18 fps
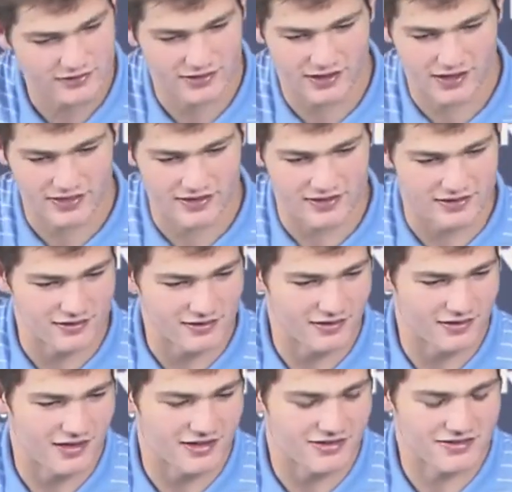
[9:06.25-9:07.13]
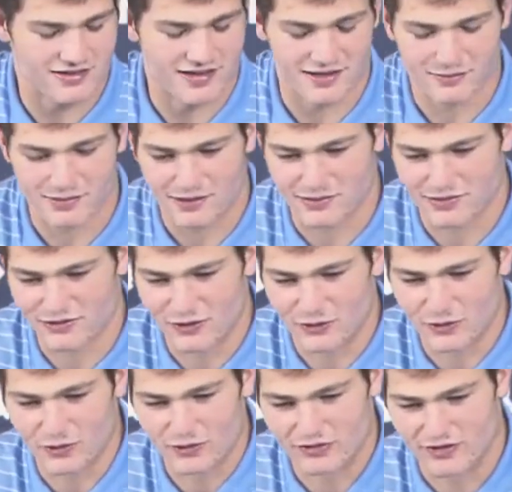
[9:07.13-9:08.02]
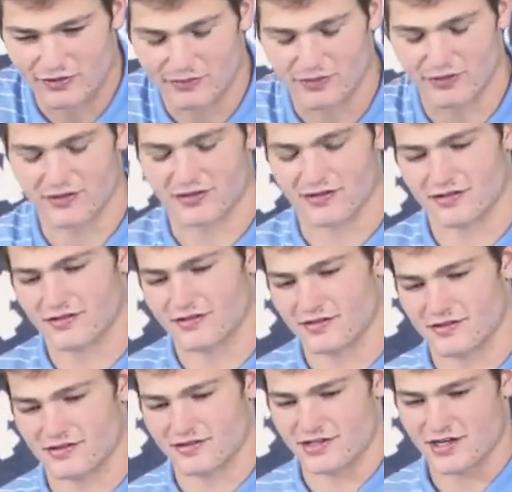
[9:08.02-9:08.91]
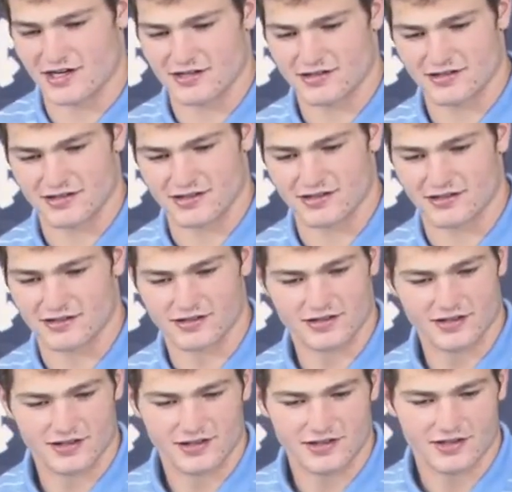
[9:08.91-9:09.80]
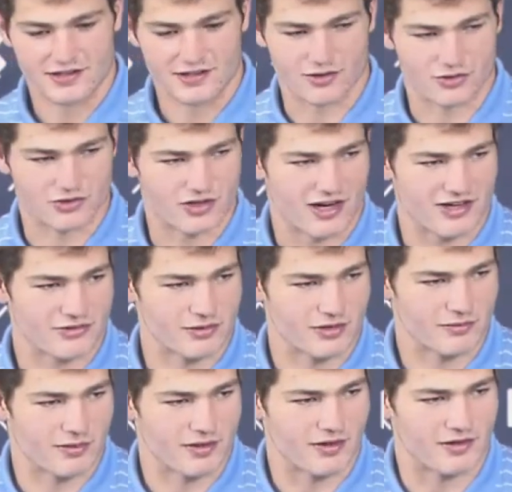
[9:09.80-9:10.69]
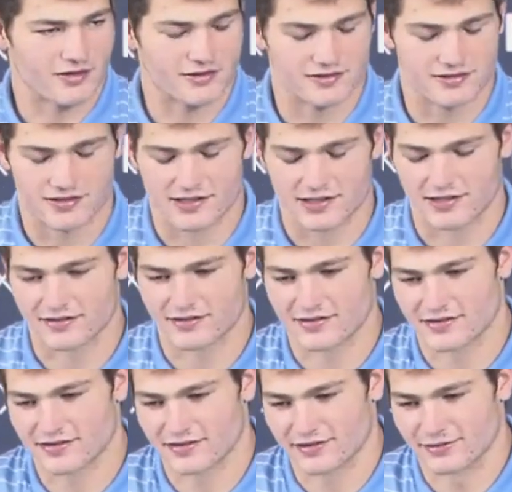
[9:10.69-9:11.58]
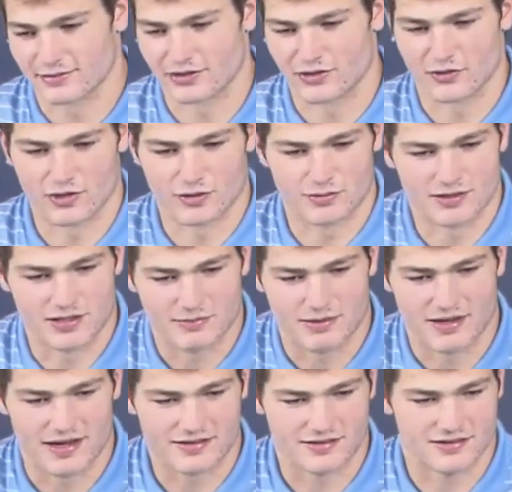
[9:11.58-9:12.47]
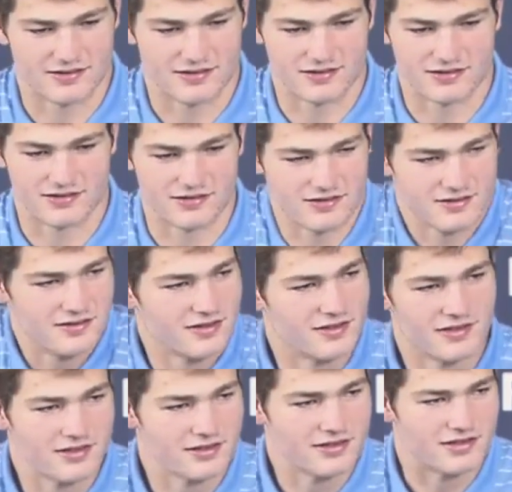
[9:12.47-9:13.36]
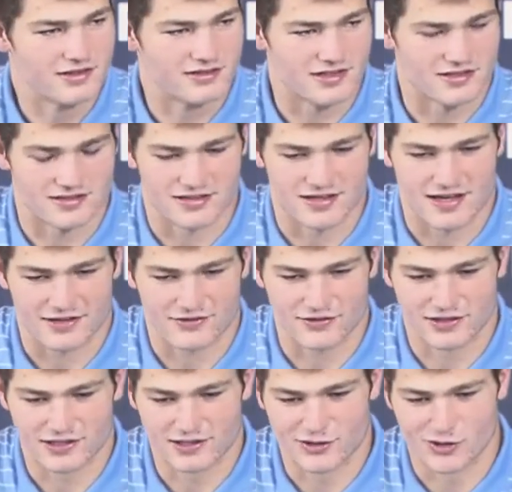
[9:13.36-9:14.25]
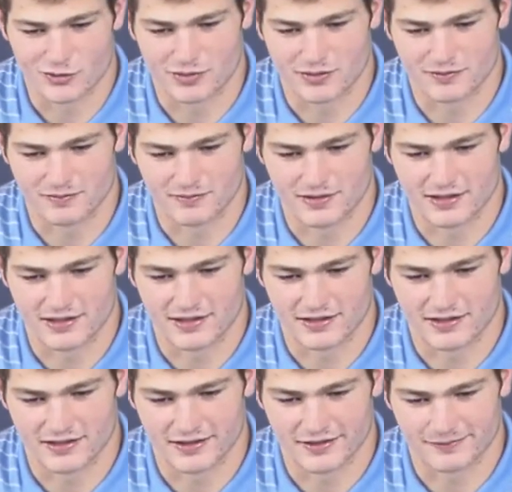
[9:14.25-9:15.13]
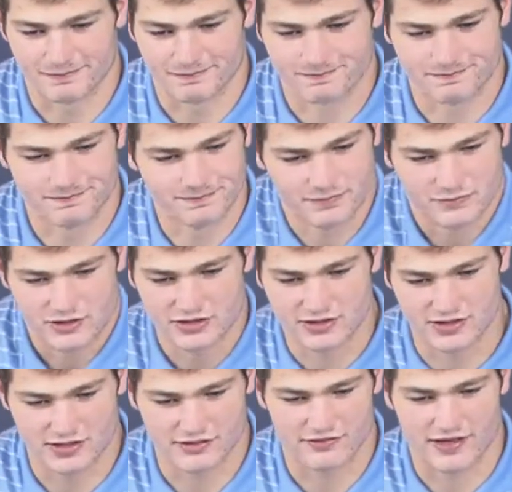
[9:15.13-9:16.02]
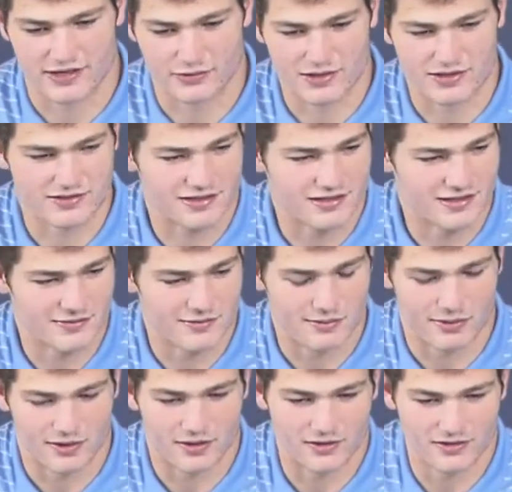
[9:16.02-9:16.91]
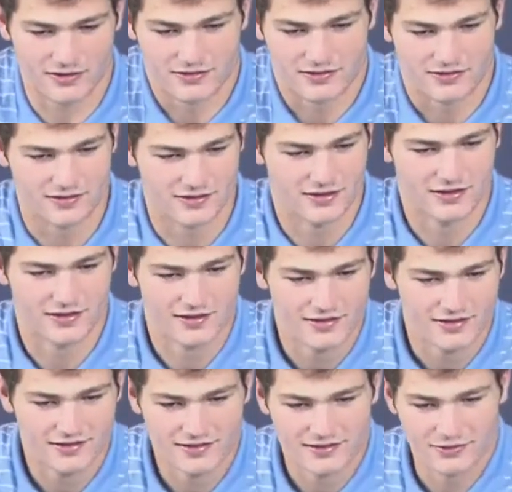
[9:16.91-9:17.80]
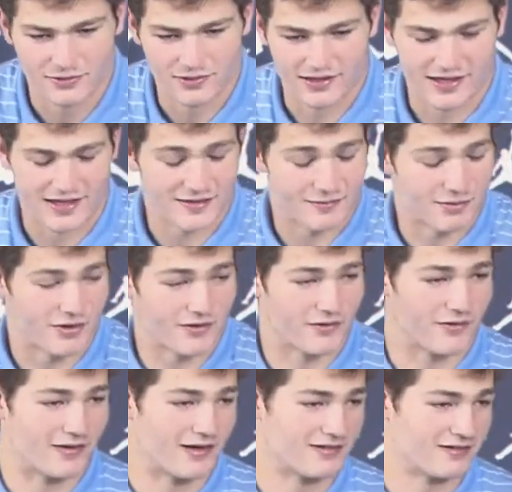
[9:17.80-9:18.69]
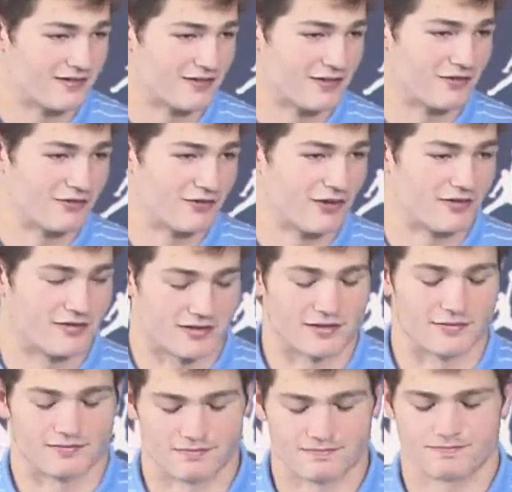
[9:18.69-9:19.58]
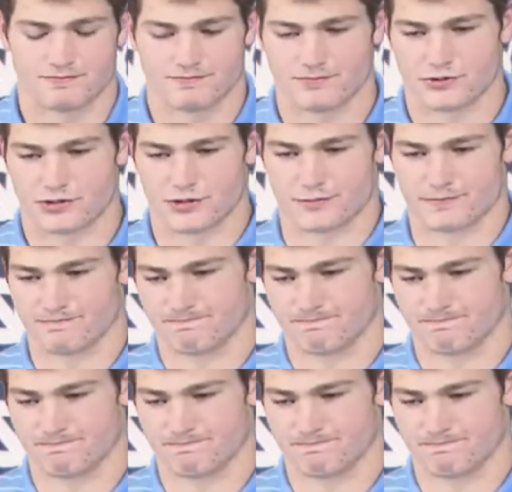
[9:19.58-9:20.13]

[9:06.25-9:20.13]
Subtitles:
I think he catches that, he maybe scores. If I put it in his chest and, you know, Josh with the ball in his hands, going up to get passes, he just has a knack for getting open. And just need to find ways to get them the ball, because when they got the ball in their hands, it's good for our team. So.